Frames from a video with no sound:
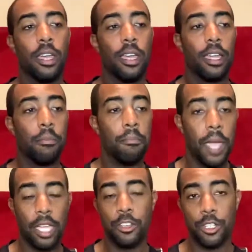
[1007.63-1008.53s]

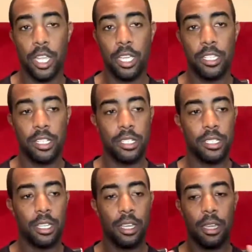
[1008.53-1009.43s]
Major changes,
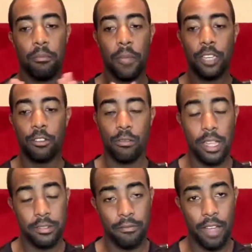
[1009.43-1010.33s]
major
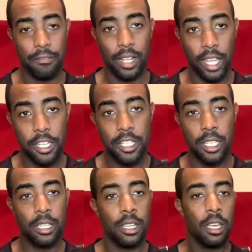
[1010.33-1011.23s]

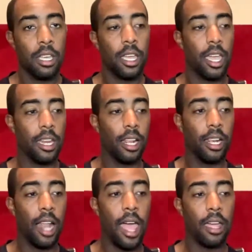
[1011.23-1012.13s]
revelation, and a
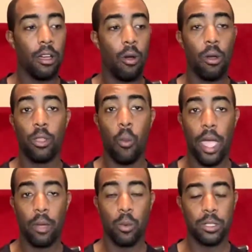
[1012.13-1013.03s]
lot on the way.
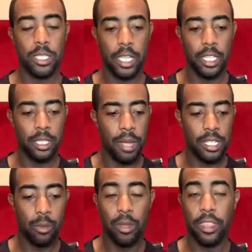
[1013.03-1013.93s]
We'll see, especially
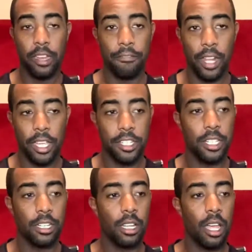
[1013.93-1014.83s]
with
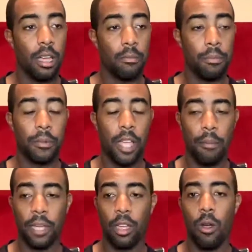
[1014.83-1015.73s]
inflation
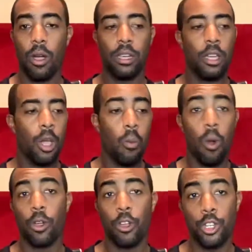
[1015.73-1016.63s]
coming on,
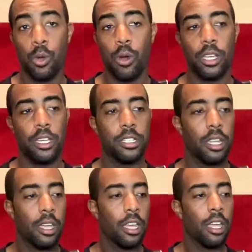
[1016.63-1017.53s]
worker shortage,
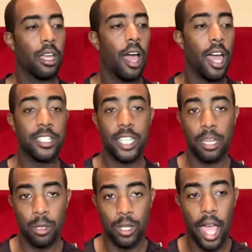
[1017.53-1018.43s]

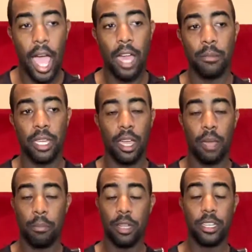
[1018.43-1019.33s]
unstable economy,
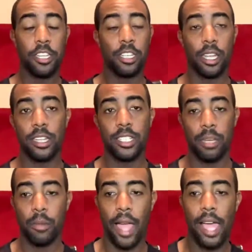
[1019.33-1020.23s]
potentially unstable
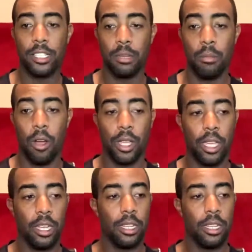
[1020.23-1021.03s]
housing market.